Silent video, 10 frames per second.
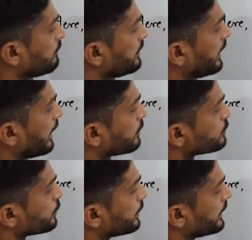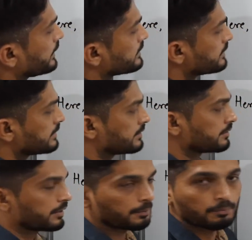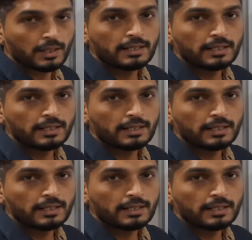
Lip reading: we have, so radius is 3.